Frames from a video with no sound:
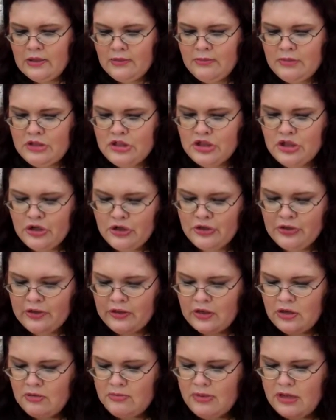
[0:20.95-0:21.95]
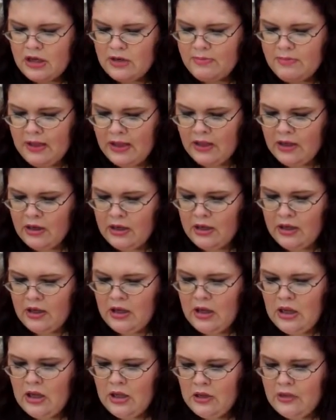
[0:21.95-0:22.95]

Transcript: let me show you a little bit about it.